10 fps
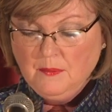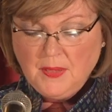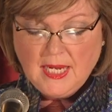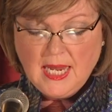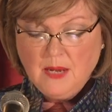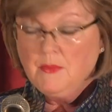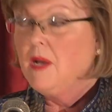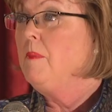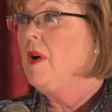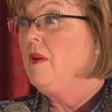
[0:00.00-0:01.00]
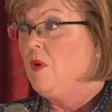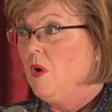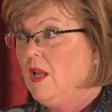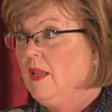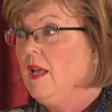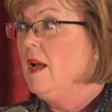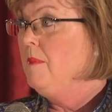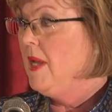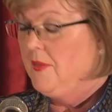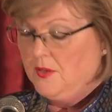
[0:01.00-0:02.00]
became above all a
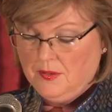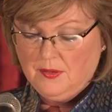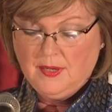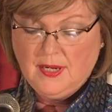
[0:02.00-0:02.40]
mother